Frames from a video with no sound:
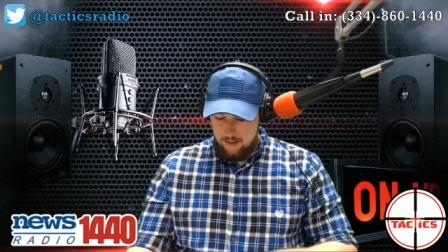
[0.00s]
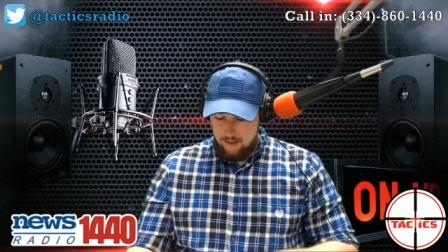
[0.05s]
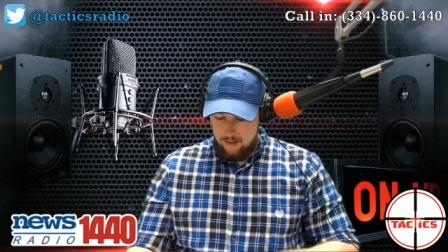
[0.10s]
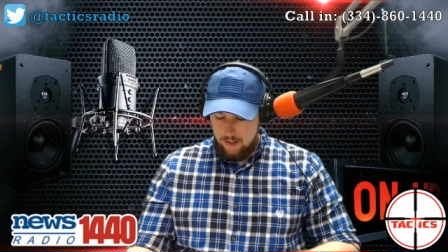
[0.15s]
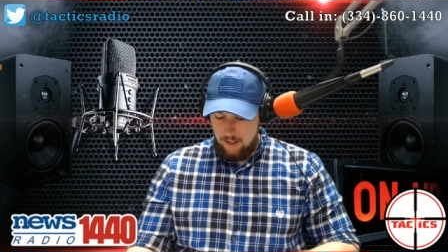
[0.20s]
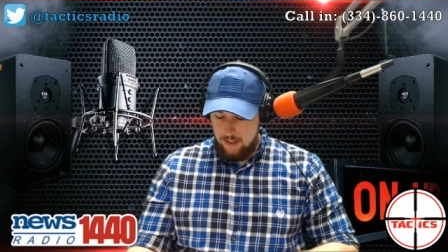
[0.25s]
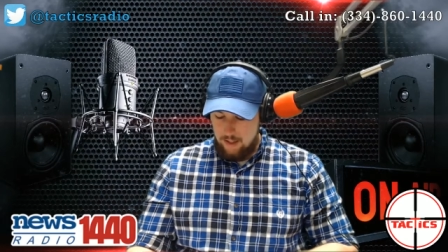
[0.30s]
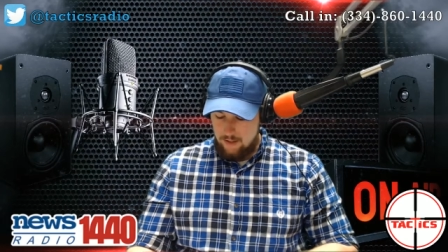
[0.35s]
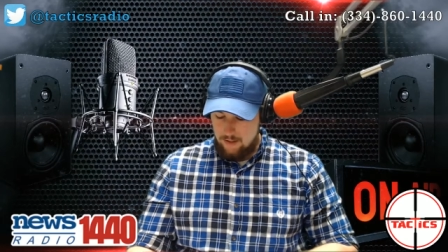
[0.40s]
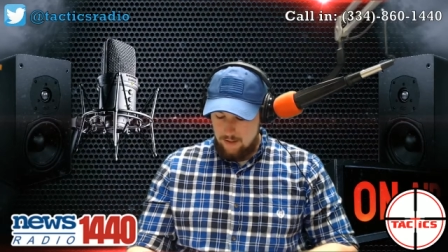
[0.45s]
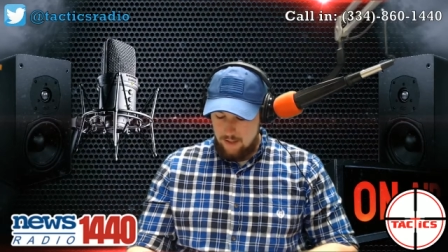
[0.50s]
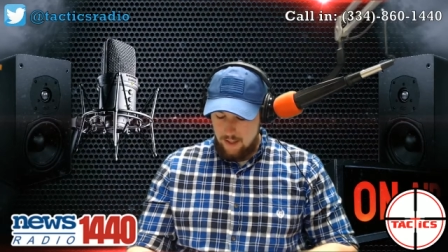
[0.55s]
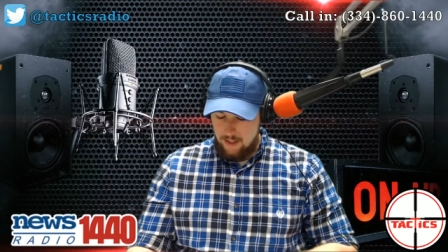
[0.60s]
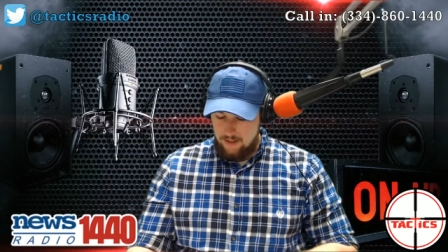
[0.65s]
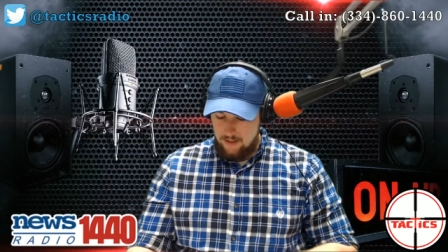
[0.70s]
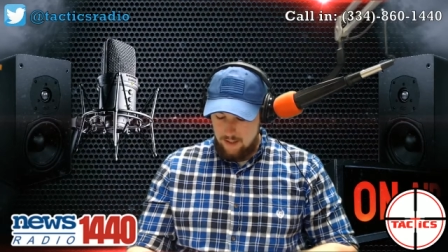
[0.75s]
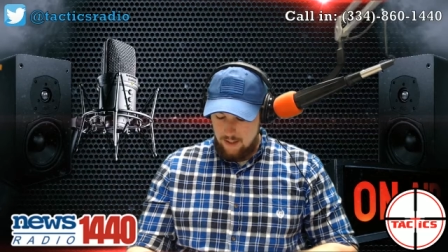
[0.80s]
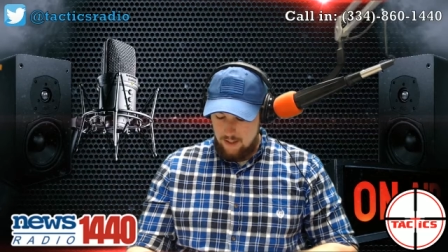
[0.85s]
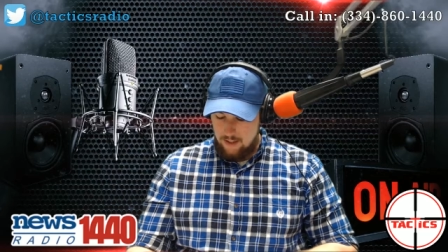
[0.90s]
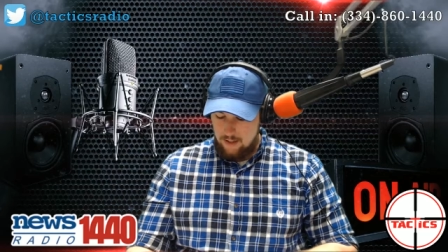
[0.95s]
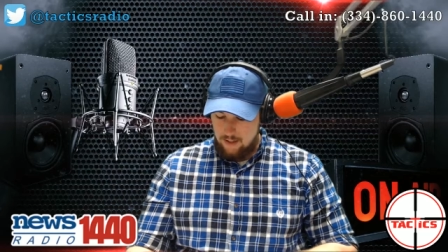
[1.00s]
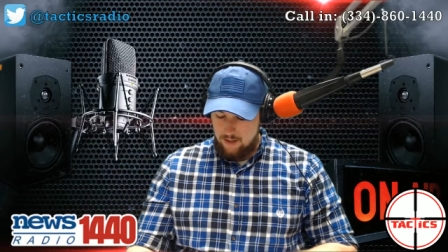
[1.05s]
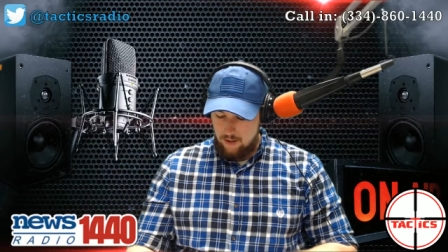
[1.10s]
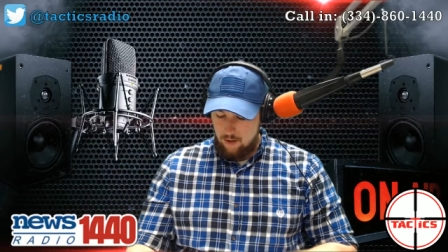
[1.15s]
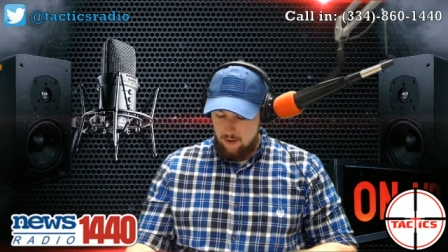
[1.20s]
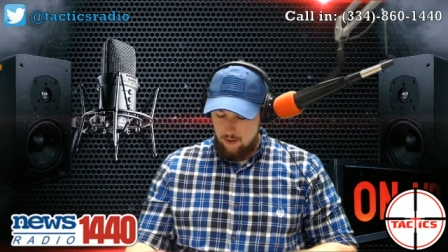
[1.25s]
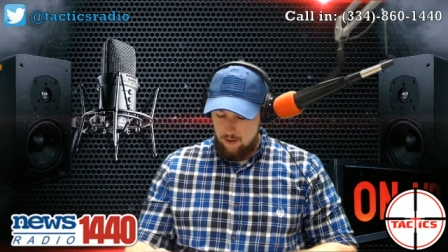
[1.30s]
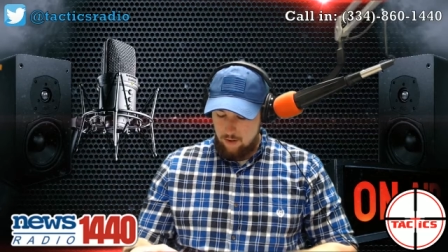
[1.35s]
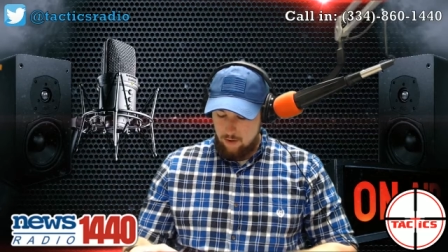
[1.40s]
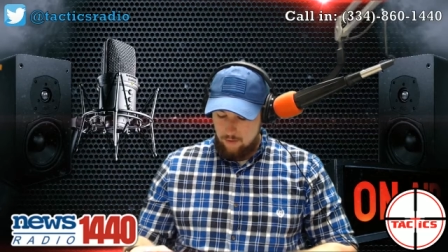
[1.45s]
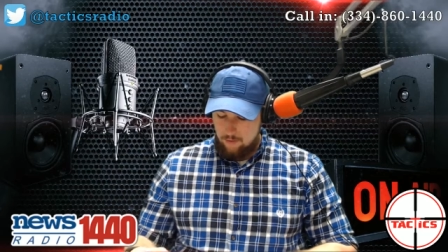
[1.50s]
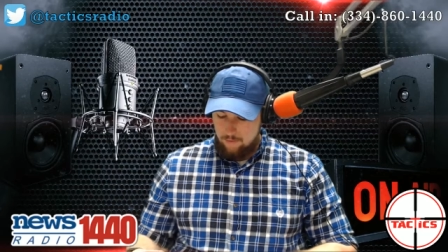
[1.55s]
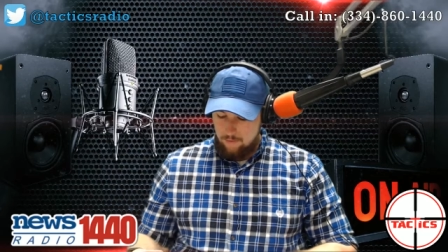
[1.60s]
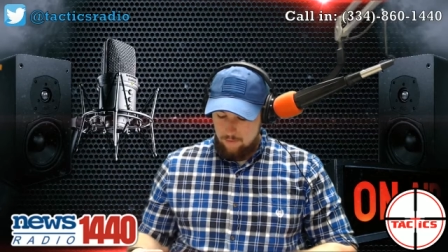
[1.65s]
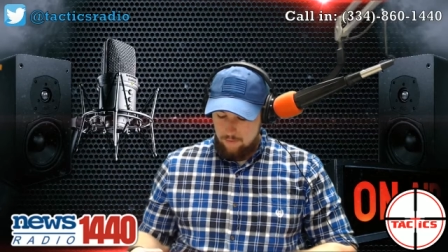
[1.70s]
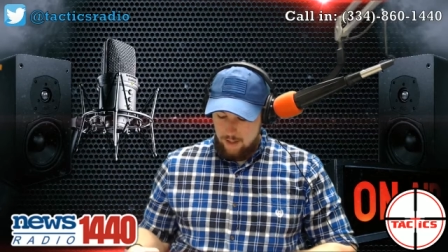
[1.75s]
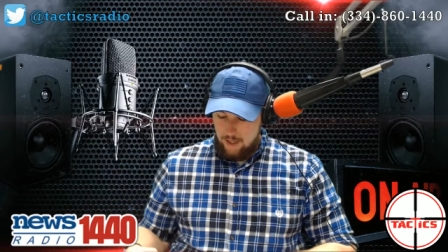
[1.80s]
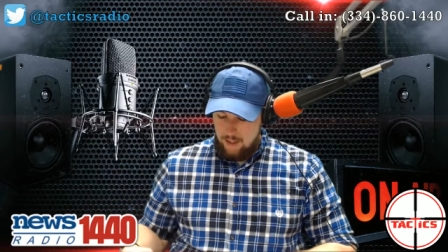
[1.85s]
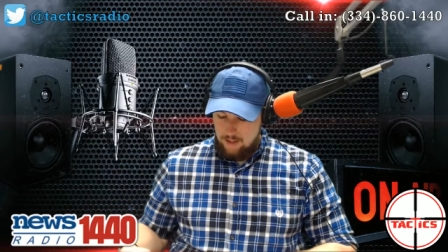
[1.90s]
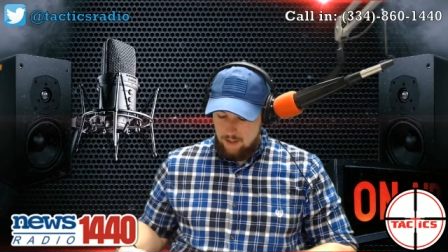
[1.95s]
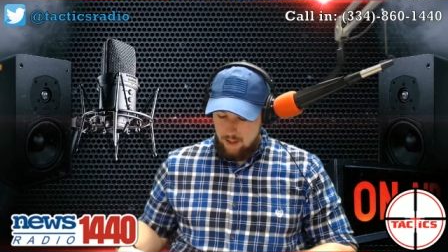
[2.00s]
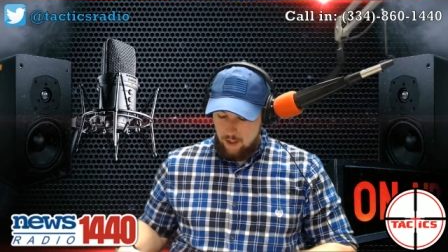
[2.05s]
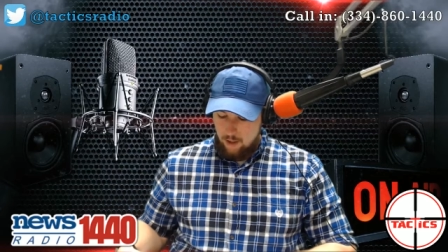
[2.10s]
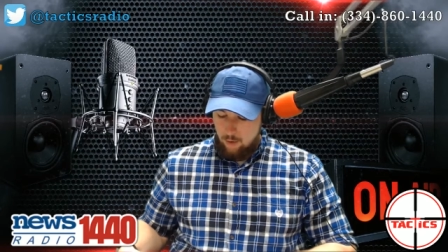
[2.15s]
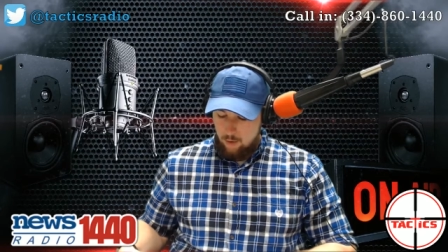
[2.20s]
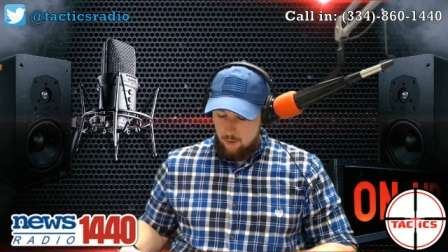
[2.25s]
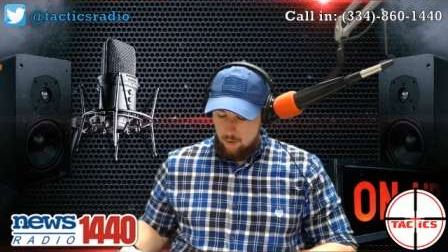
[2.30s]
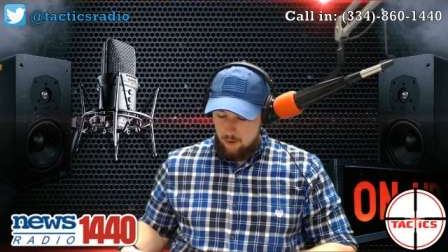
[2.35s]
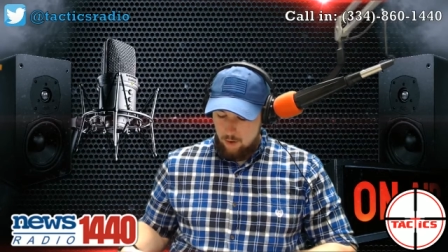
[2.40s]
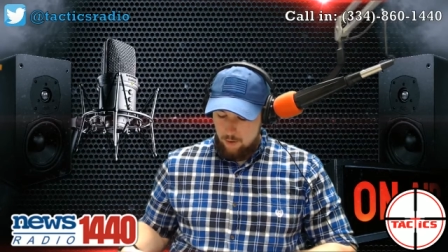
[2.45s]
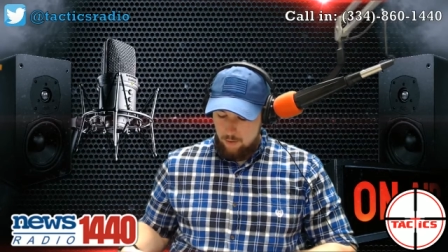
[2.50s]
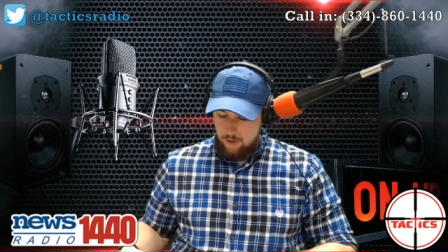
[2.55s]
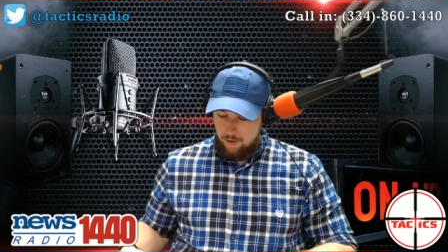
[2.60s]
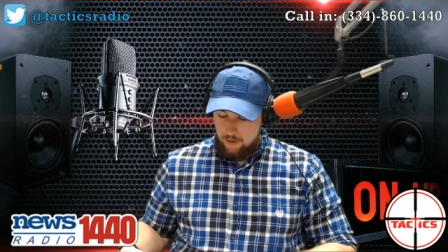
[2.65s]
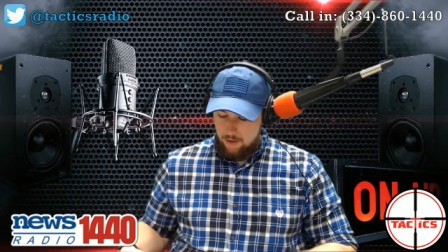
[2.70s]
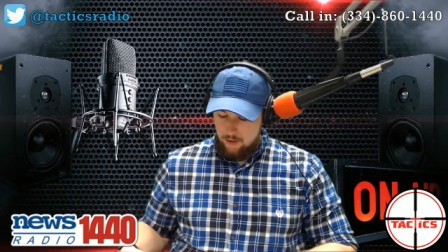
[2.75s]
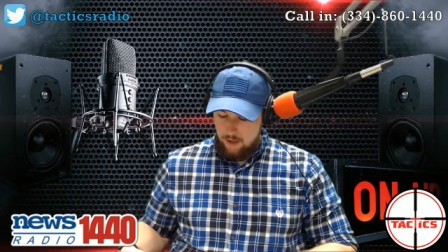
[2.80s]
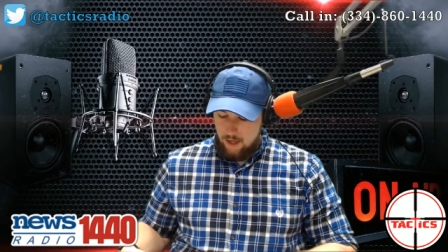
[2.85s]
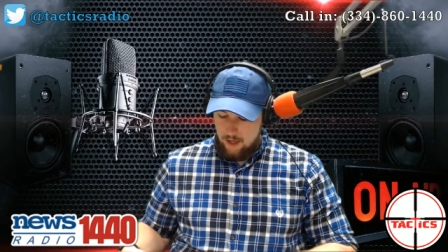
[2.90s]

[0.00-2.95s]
He says in this article As I grew older,